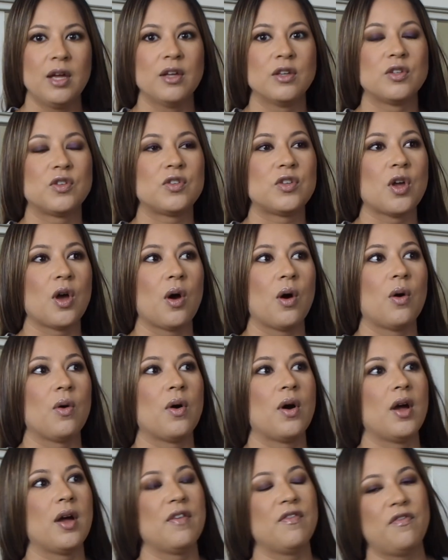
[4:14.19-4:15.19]

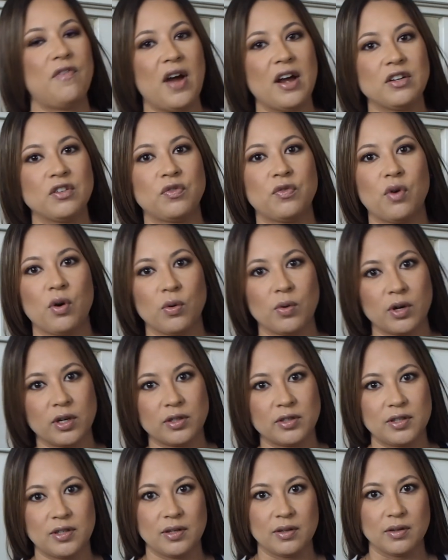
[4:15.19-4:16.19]
So fast
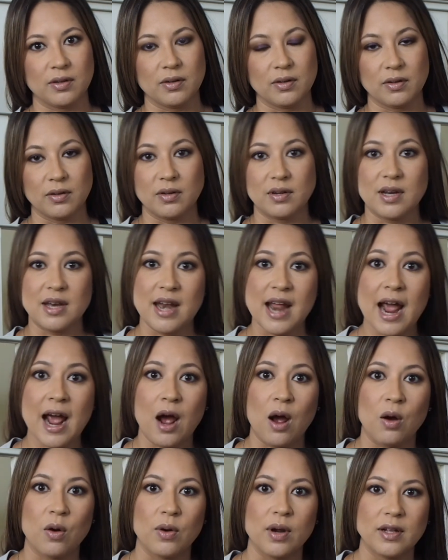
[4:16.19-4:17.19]
forward till
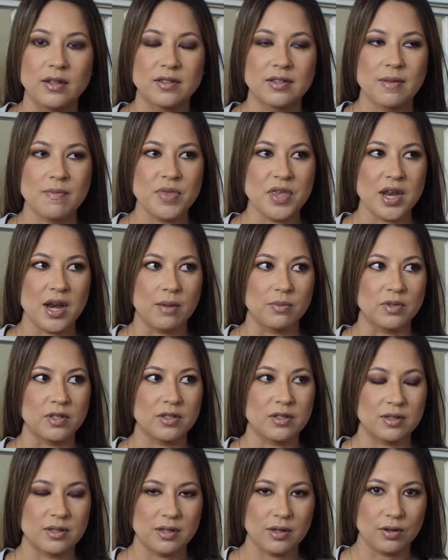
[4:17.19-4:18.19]
now, it's something I'm
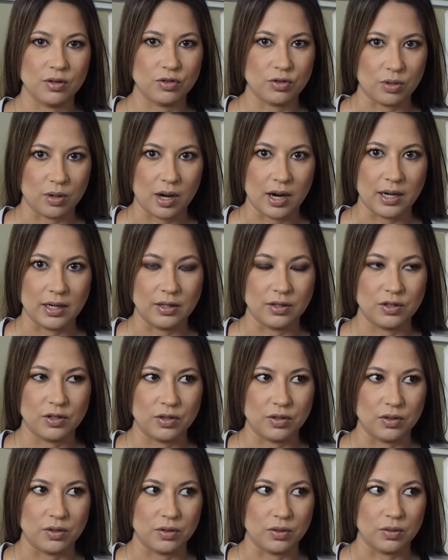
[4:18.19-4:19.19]
still trying
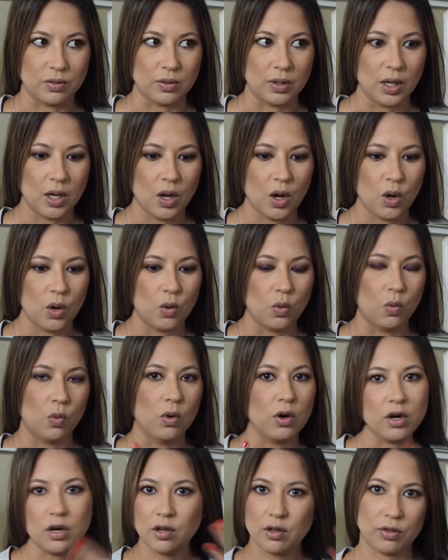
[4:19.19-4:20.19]
to
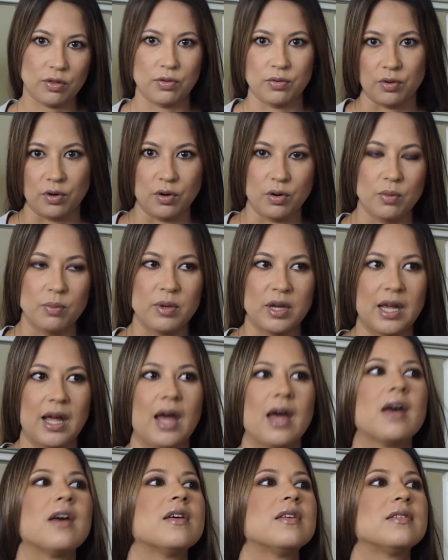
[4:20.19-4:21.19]
work through
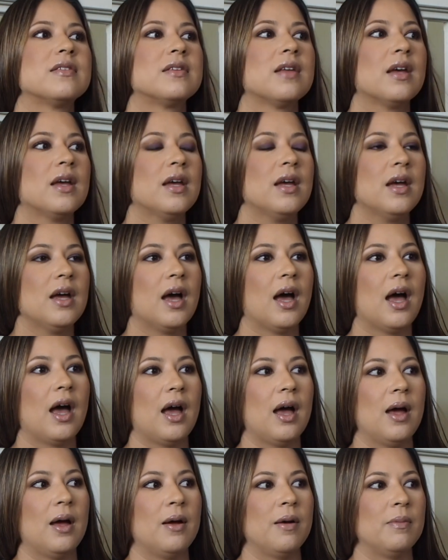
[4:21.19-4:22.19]
because
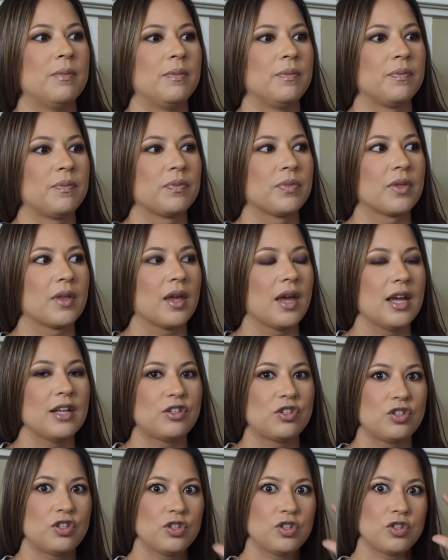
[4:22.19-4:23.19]

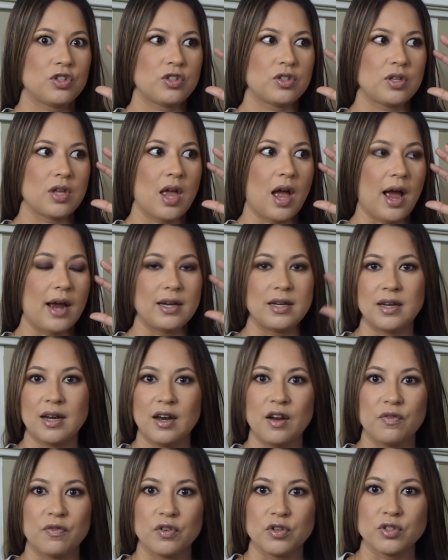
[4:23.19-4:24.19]
it's just, I did
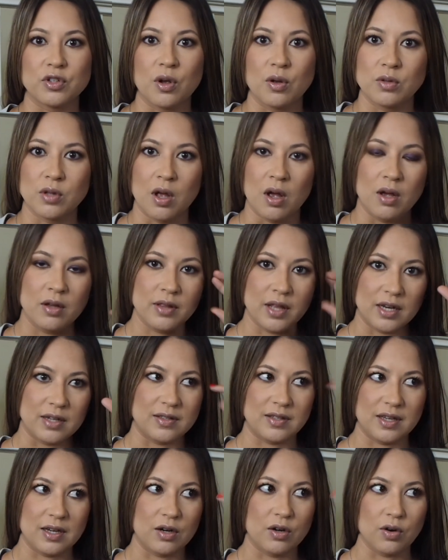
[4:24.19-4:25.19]
it for so long that
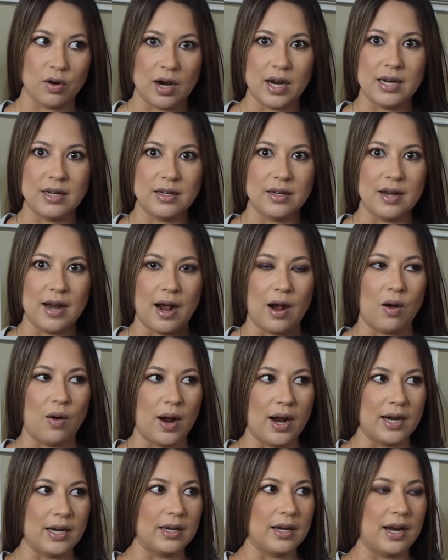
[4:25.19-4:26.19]
it's ingrained now.
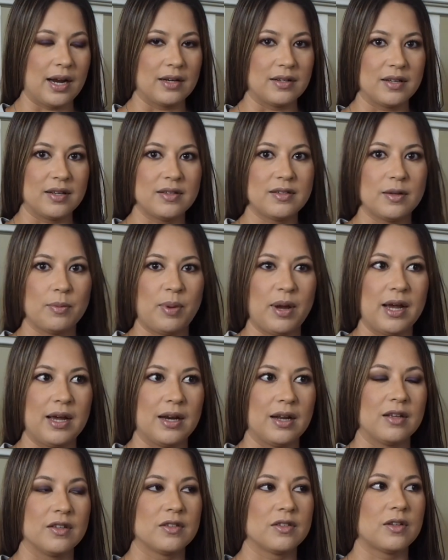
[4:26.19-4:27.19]
I anticipate it.